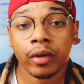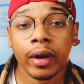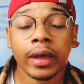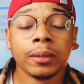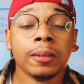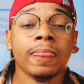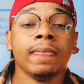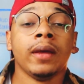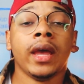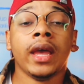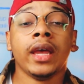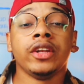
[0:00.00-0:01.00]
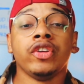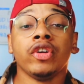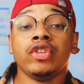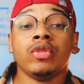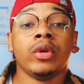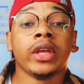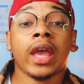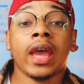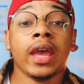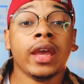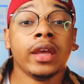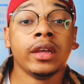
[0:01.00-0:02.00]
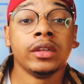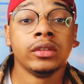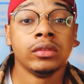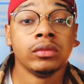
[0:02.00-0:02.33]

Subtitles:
right? And you're doing a